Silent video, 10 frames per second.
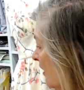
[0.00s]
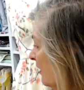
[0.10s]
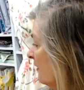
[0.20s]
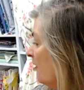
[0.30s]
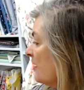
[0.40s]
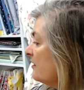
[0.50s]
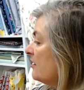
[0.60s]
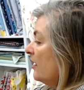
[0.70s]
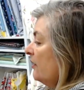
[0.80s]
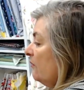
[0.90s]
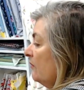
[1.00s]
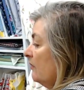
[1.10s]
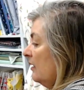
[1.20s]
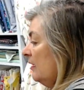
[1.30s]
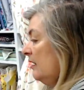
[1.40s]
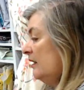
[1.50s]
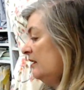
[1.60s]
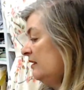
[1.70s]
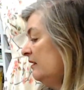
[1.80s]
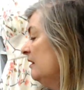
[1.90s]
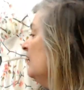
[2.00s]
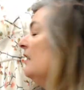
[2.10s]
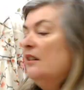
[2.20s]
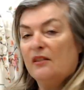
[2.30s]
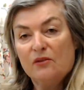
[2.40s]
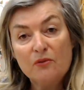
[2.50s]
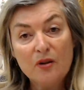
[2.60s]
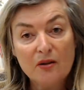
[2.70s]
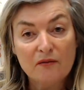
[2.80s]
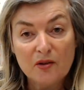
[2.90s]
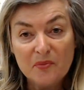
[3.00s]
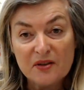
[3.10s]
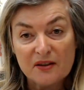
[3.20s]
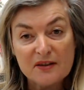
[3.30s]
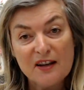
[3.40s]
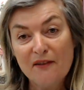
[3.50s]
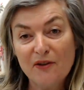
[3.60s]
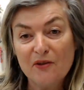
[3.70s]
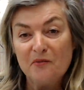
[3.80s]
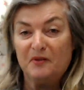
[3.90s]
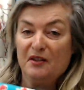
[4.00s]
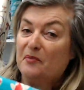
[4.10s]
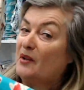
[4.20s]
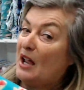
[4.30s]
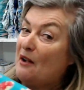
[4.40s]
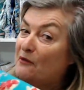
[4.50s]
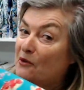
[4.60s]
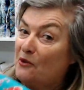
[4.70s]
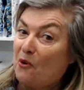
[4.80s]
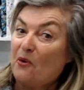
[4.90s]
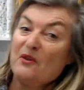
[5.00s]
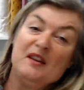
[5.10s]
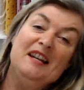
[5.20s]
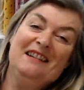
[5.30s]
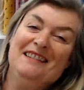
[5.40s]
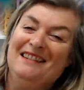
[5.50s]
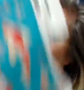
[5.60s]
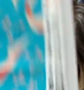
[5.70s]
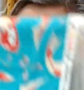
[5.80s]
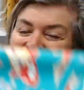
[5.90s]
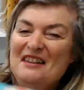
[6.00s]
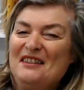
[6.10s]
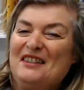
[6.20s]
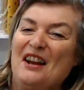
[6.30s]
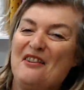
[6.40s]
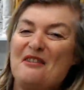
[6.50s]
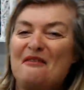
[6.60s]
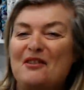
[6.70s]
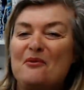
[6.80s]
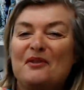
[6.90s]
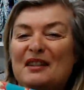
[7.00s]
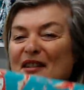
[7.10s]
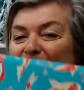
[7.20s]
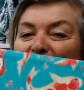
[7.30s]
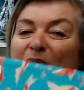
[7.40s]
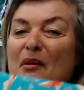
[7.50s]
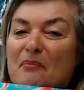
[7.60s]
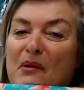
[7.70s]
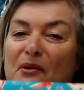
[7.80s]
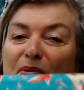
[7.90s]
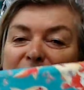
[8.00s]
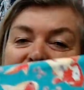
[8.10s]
Right, so talking of lobsters, I haven't got lobsters, but I have got koi. So if you wanted something a bit bold,